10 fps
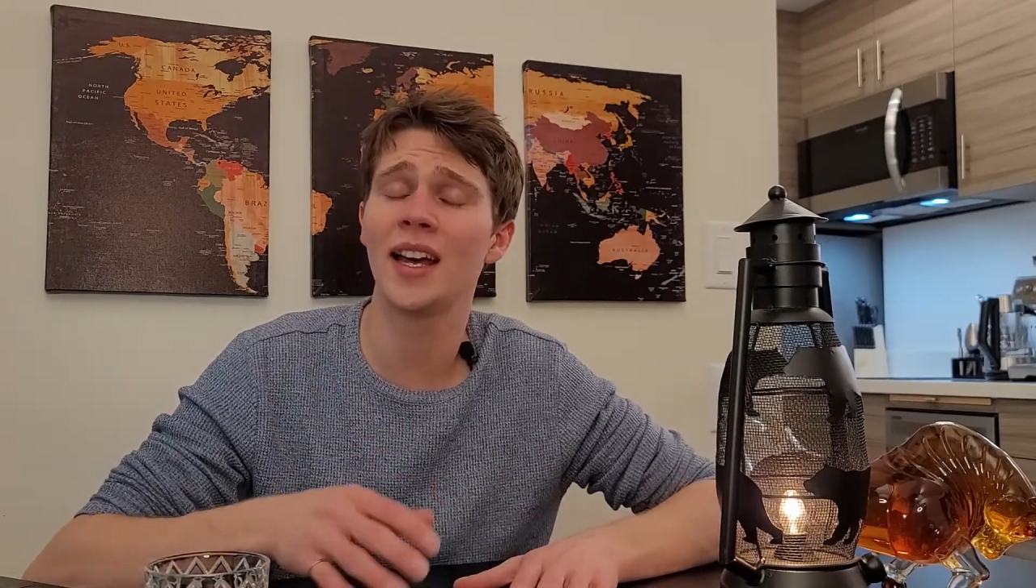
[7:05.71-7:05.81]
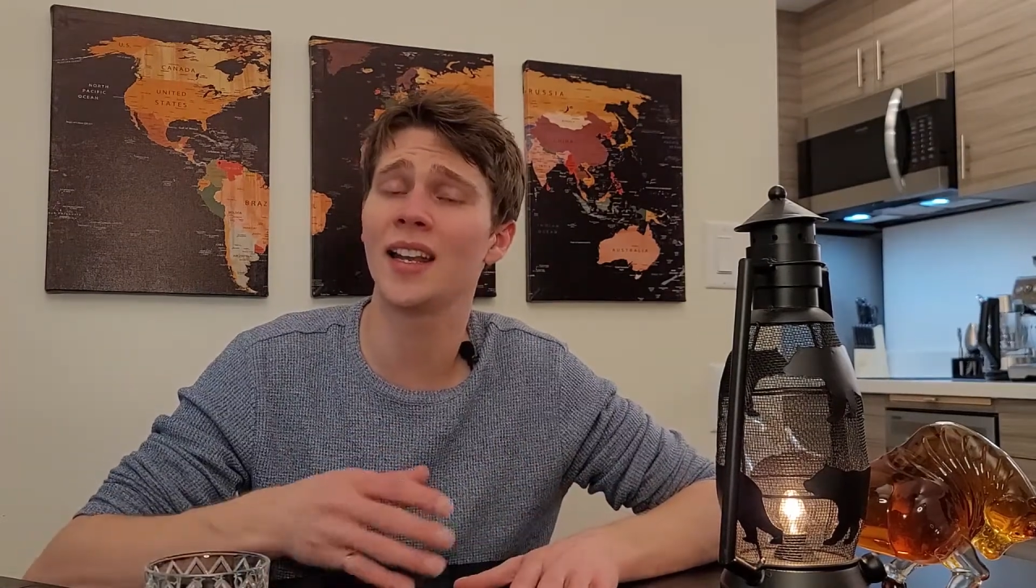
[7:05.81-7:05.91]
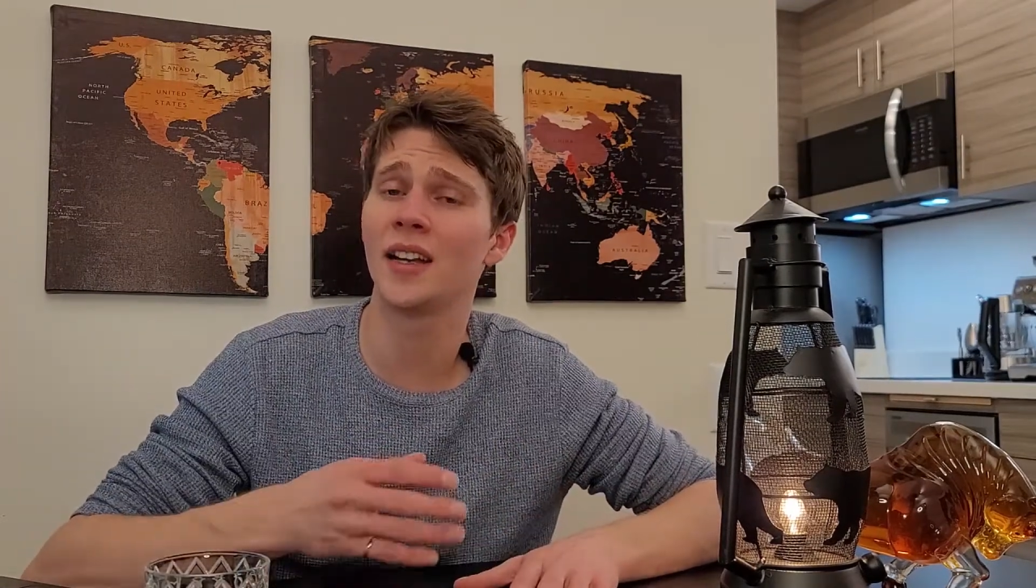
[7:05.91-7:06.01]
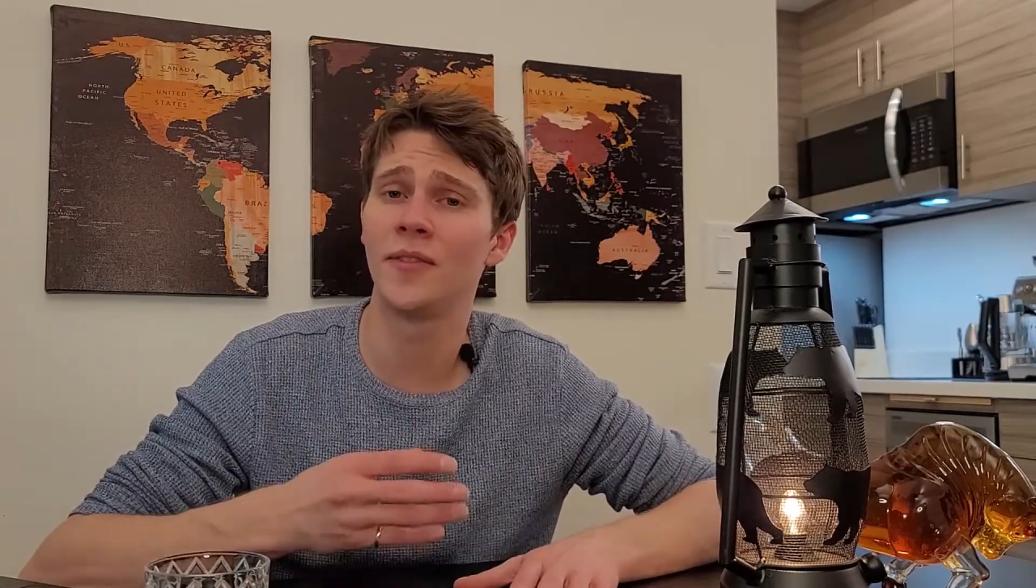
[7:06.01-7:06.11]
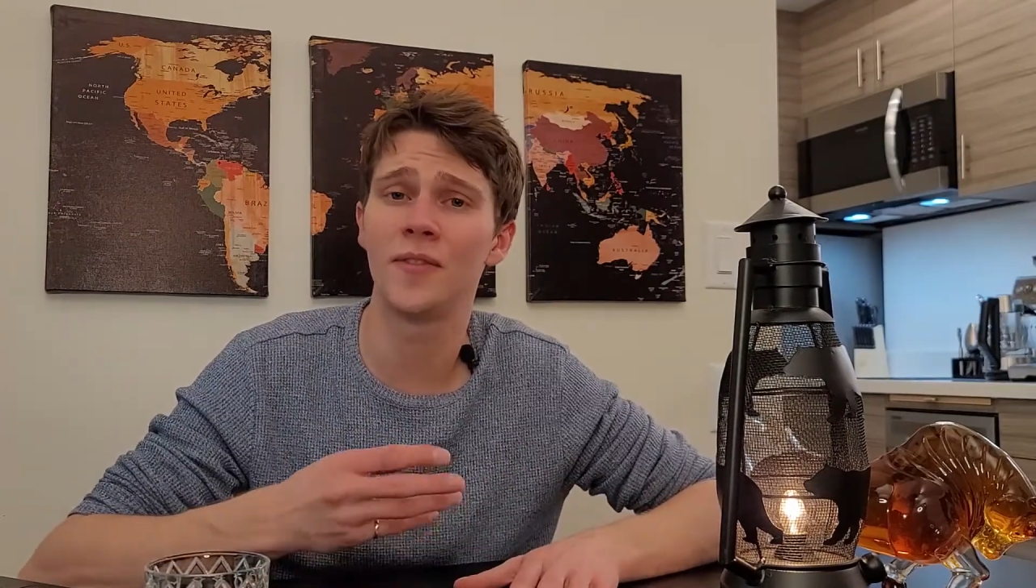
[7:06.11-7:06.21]
an
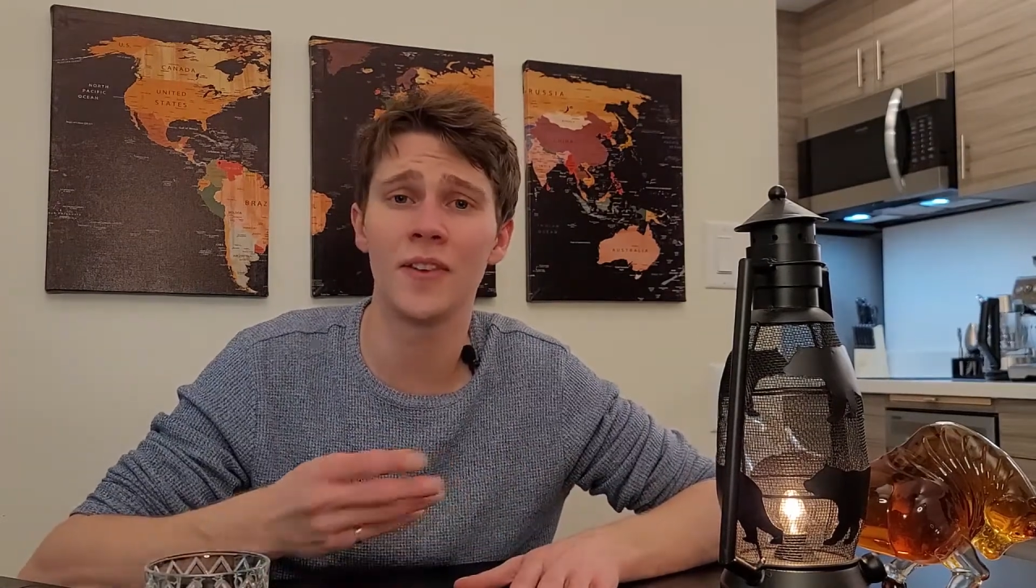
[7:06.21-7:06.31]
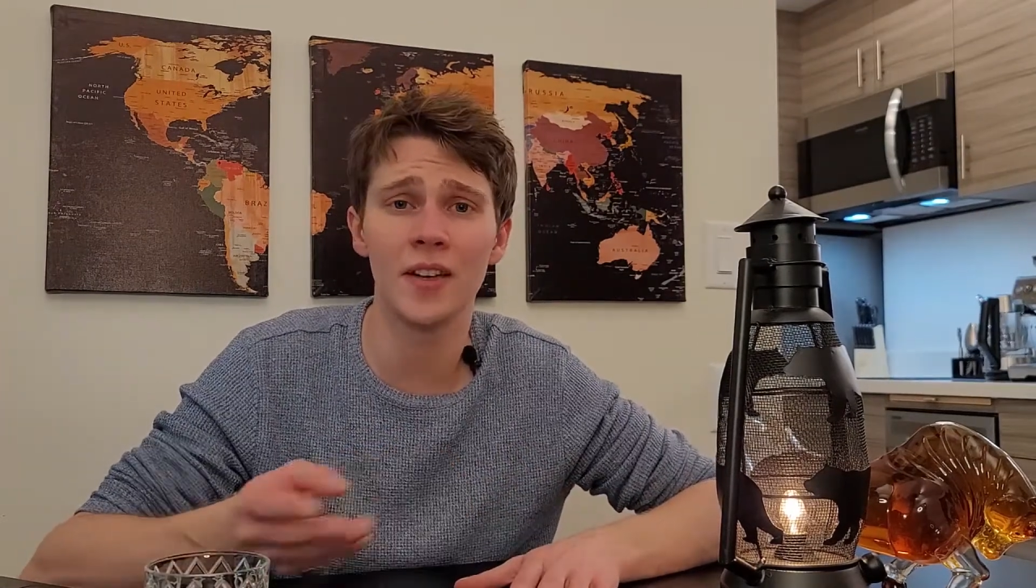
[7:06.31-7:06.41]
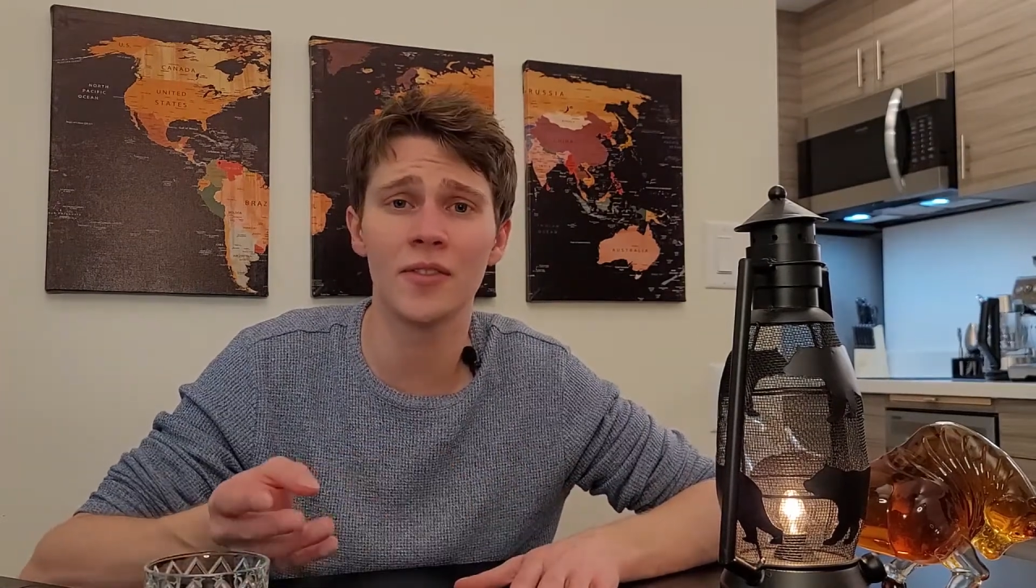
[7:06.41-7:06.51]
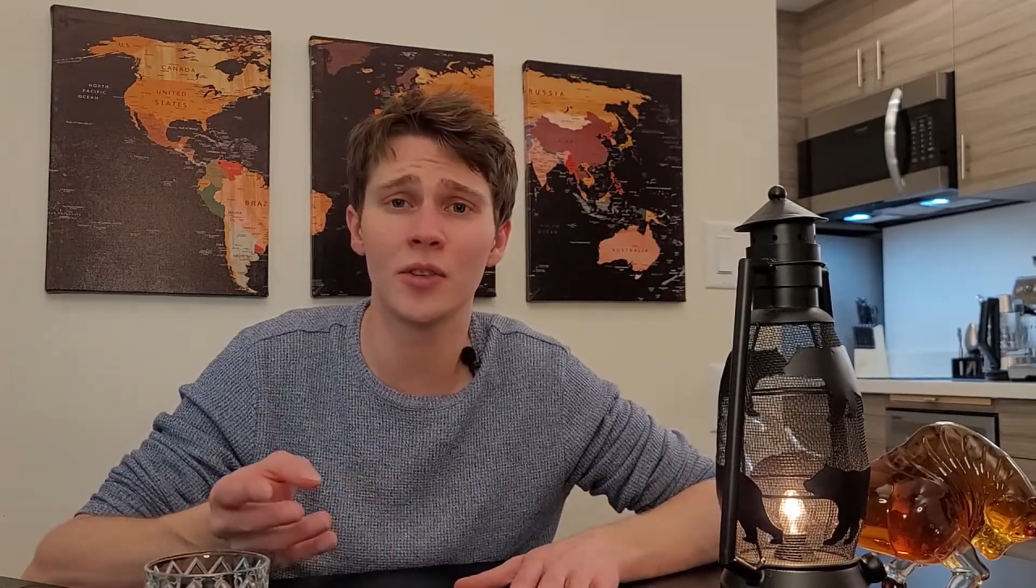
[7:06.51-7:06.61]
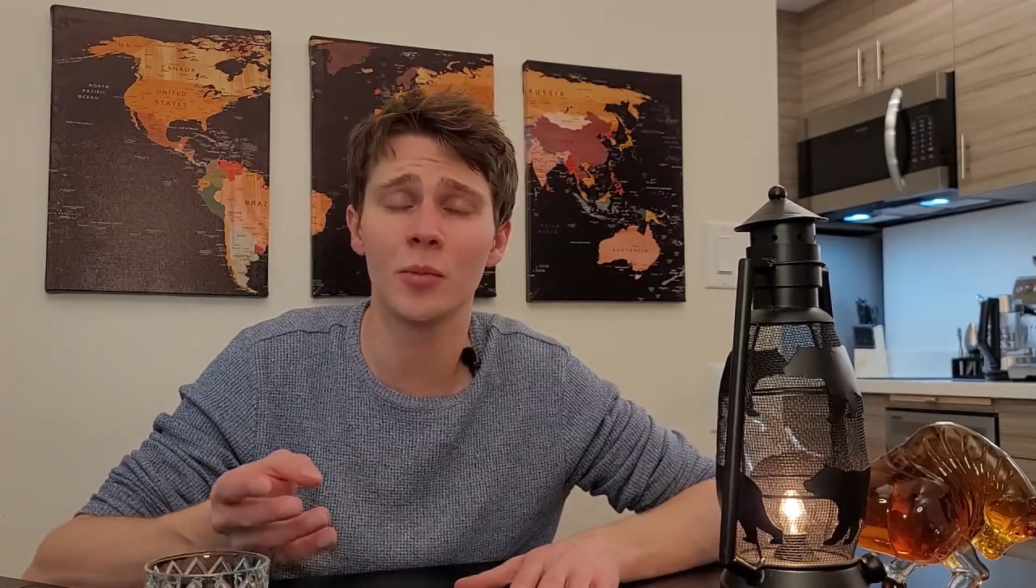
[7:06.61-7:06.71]

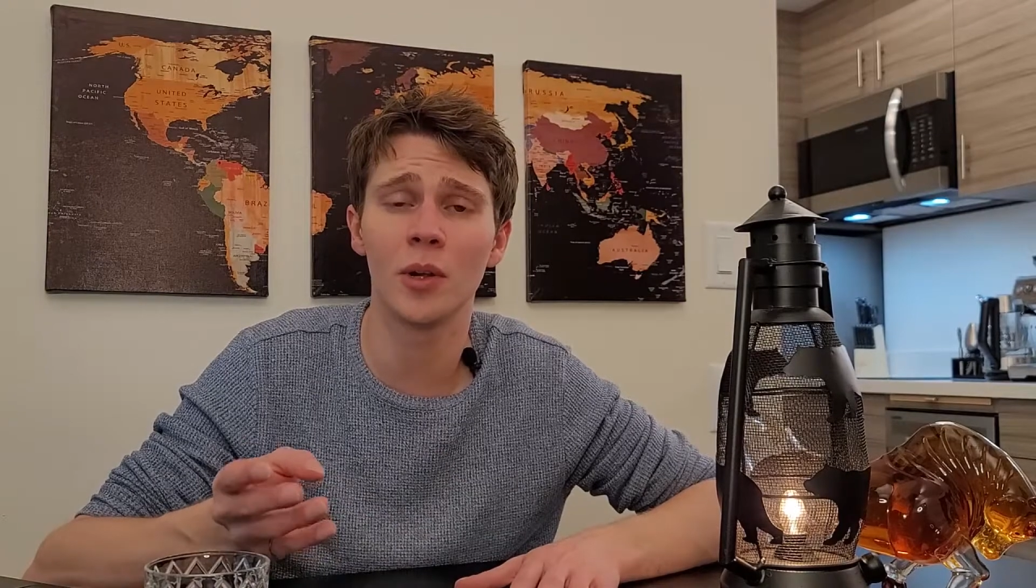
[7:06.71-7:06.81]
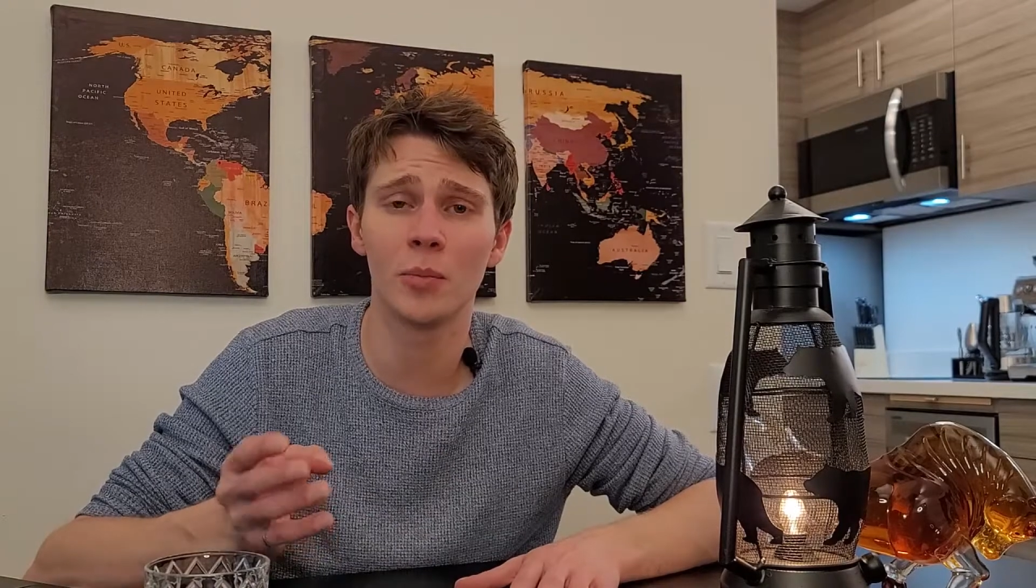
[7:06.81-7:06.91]
unfavorable